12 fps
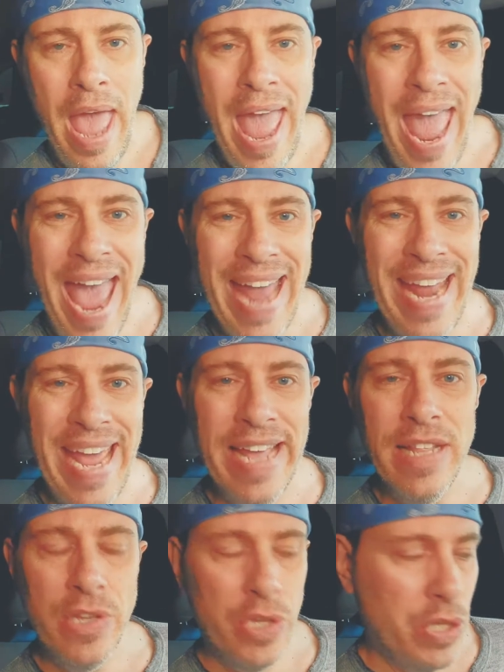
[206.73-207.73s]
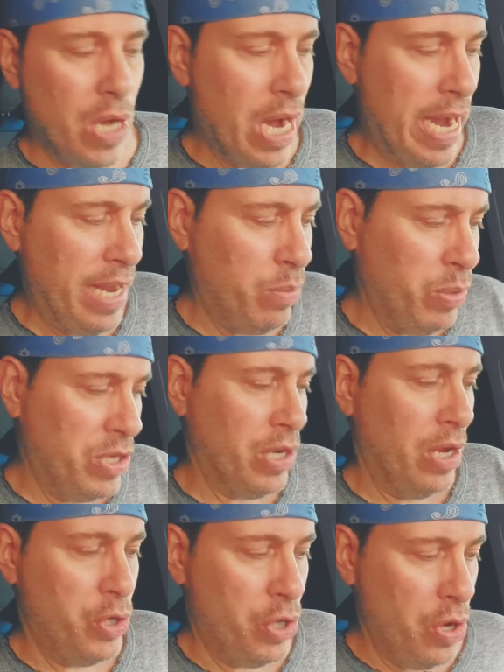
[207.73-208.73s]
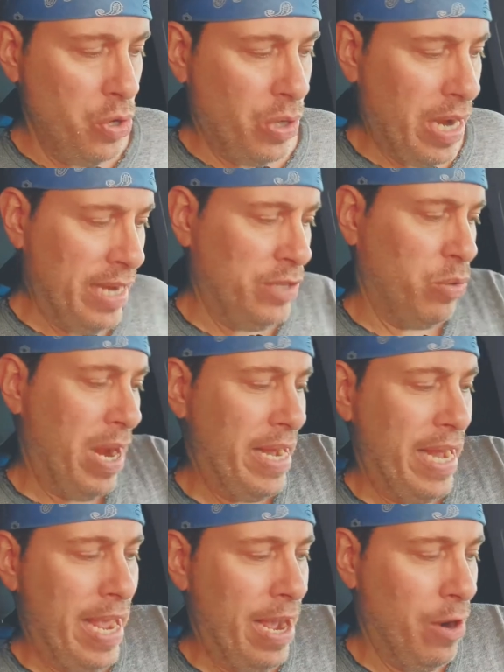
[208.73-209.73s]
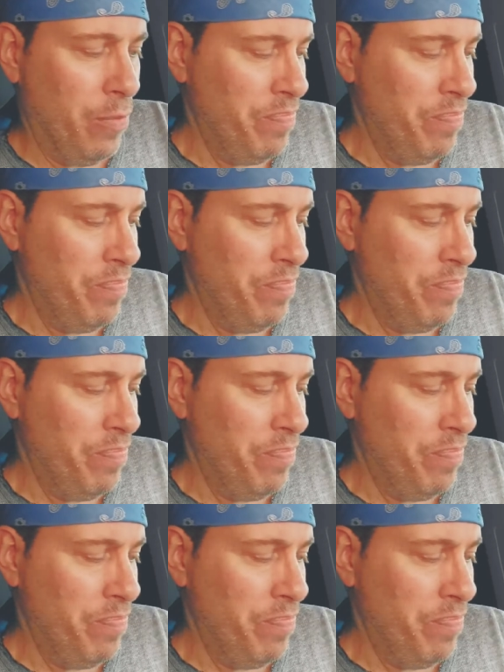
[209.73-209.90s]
And inside, which I'll show you guys right now.